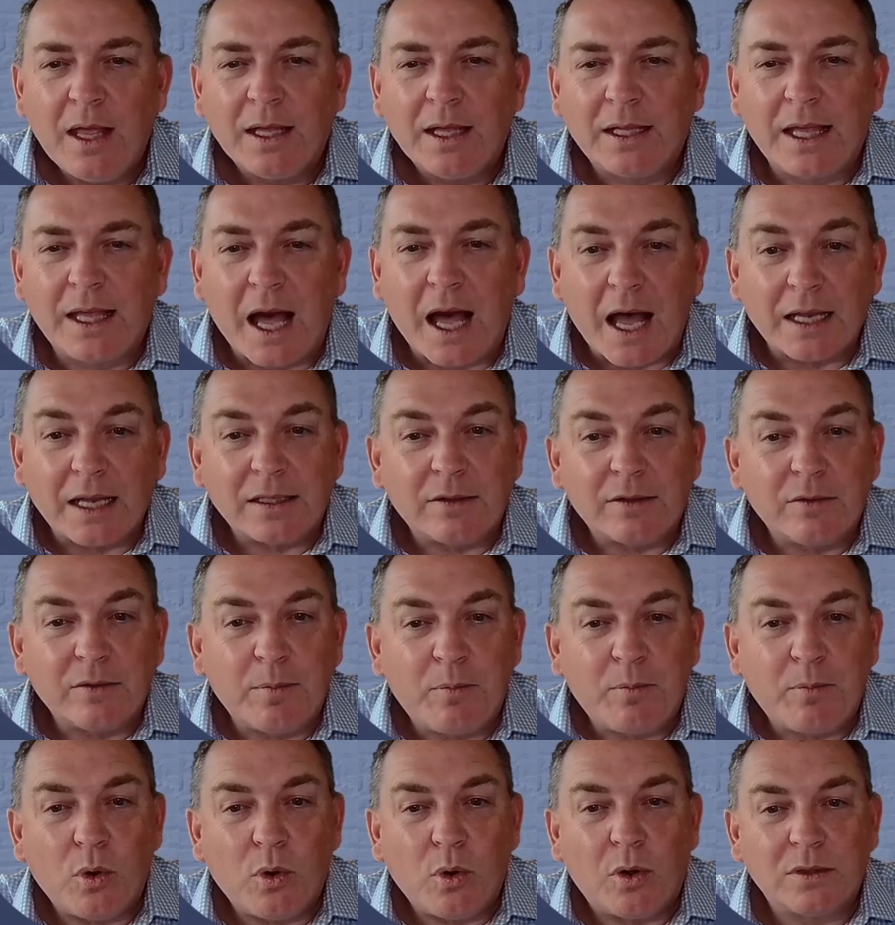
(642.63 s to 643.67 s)
Gartner
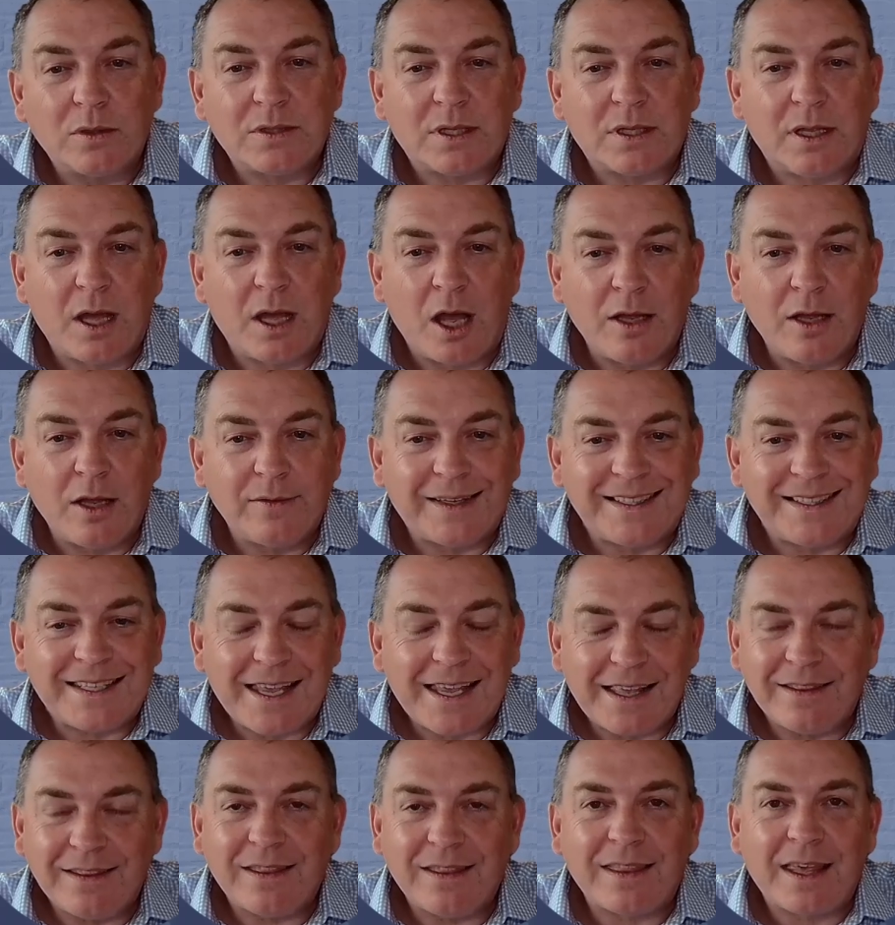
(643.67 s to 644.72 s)
reports that over
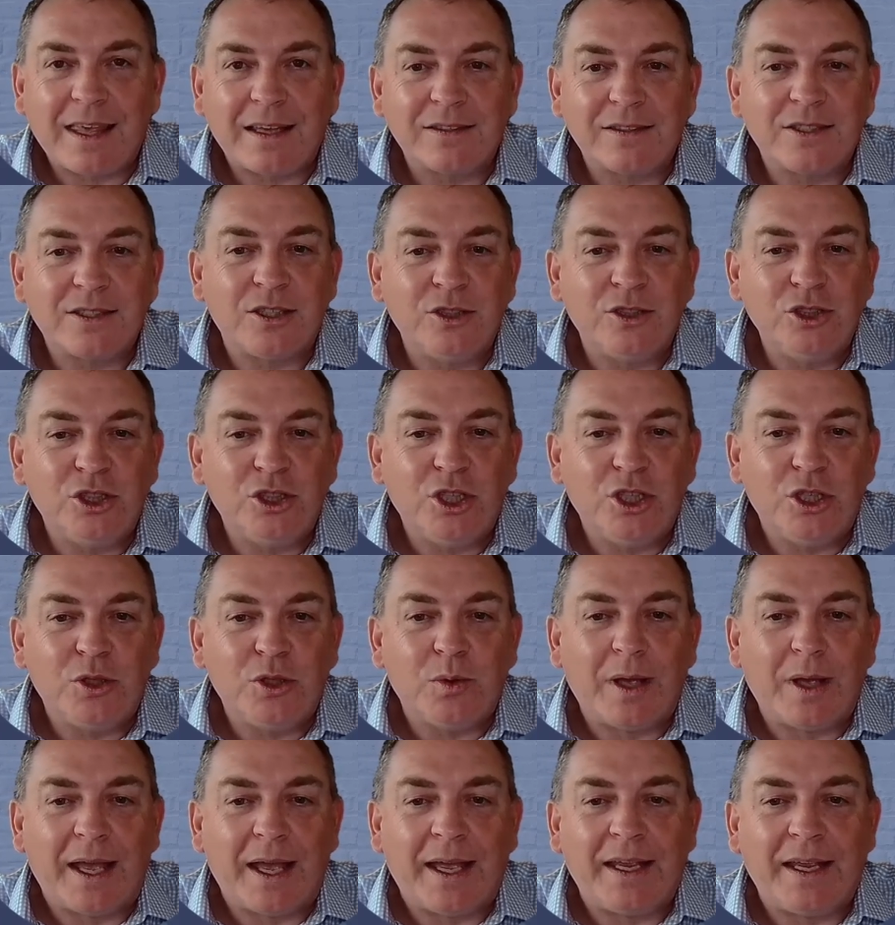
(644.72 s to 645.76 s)
10,000
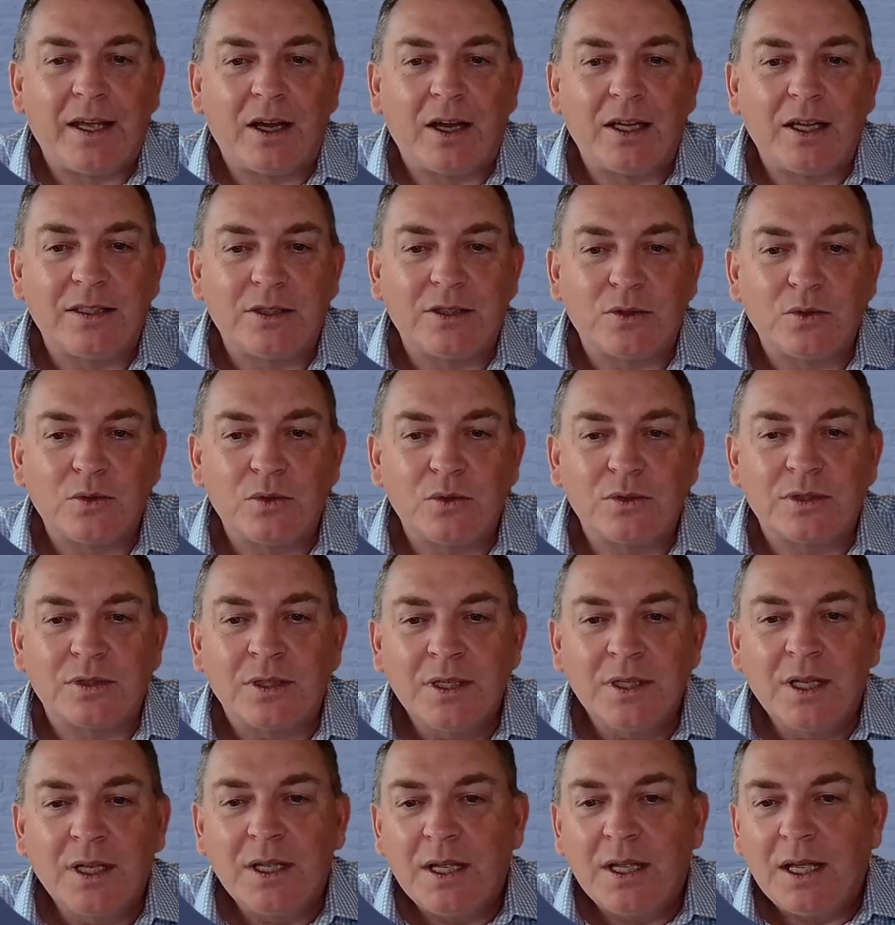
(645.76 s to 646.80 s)
new AI
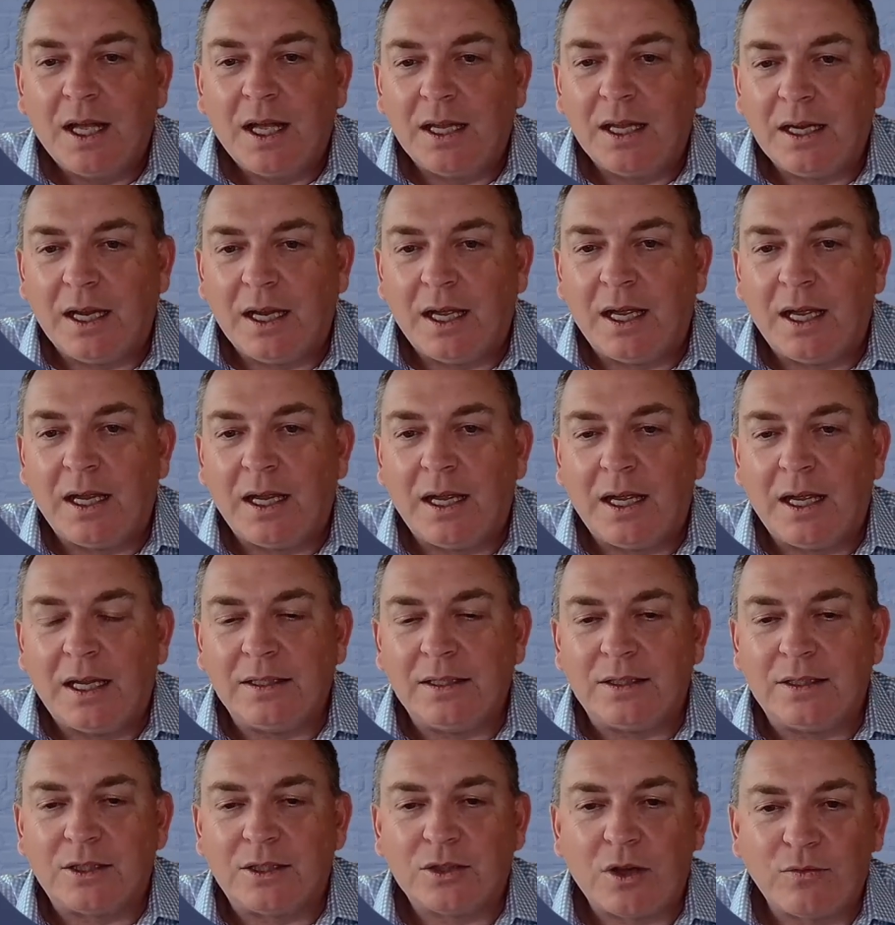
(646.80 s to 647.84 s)
tools
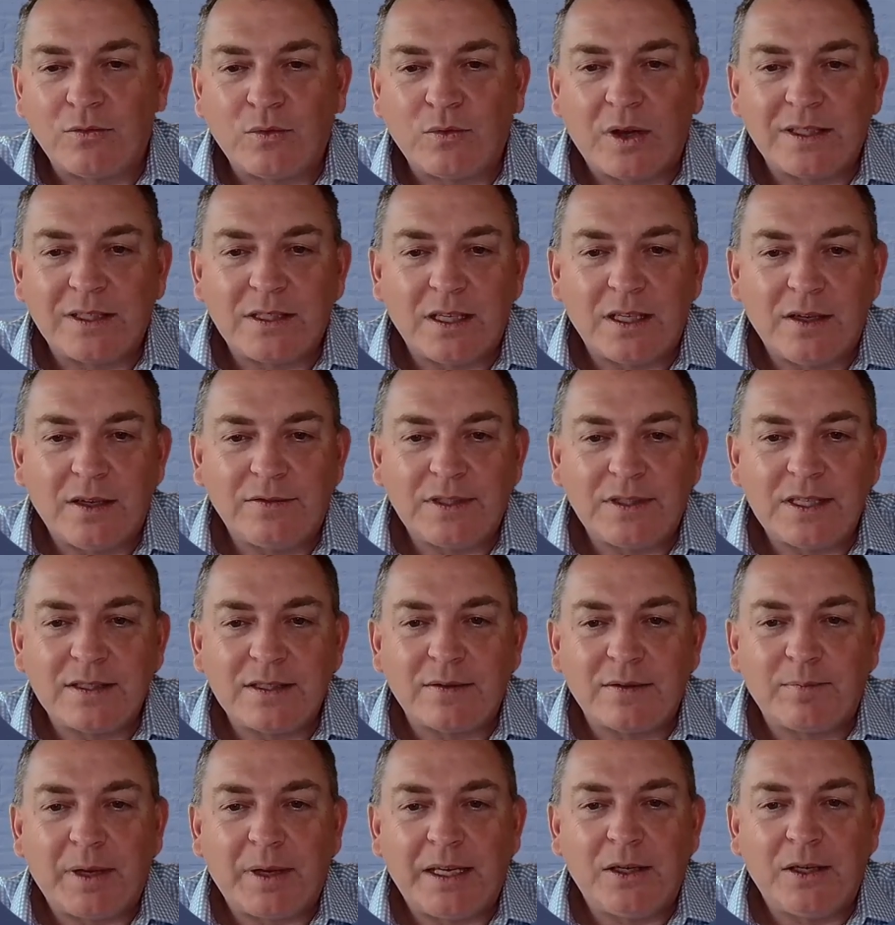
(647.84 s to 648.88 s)
and software
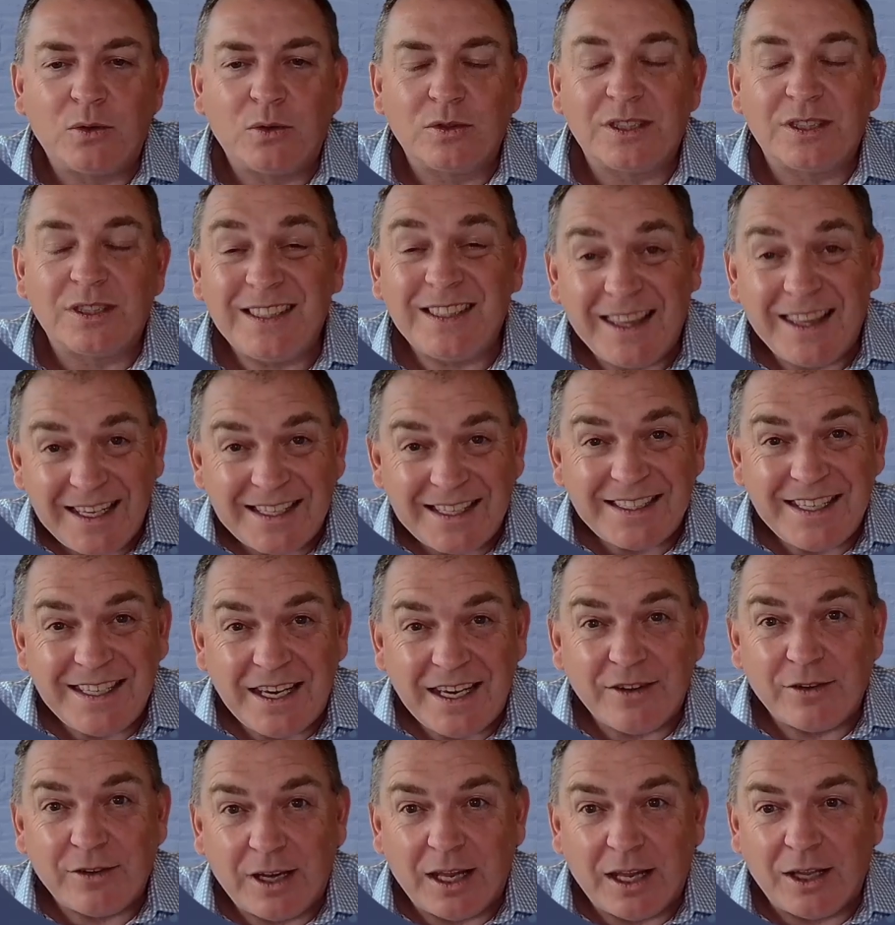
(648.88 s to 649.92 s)
services have been launched this
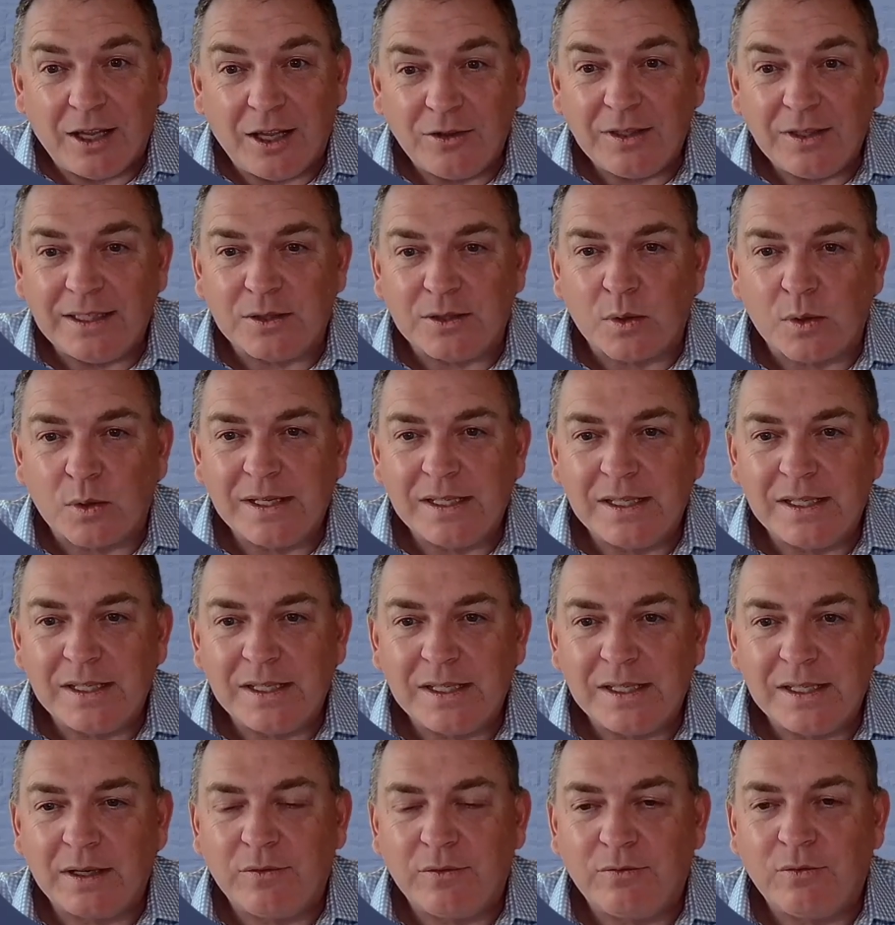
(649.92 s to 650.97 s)
year alone in
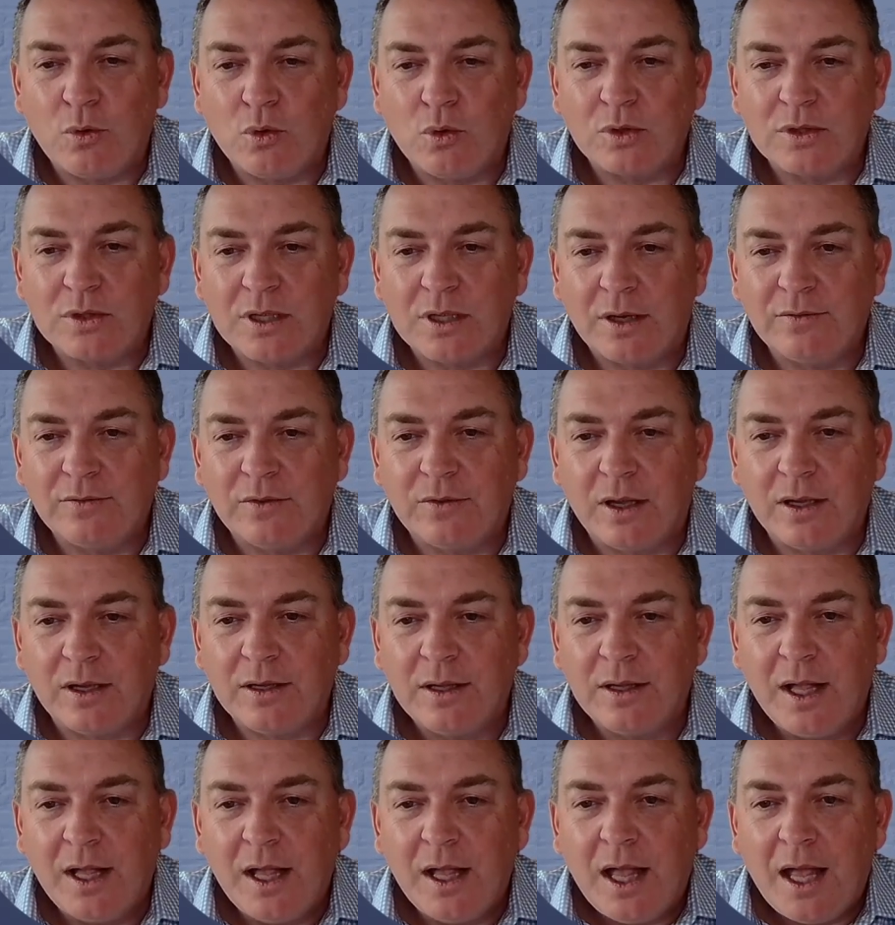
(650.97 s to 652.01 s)
2024 so far.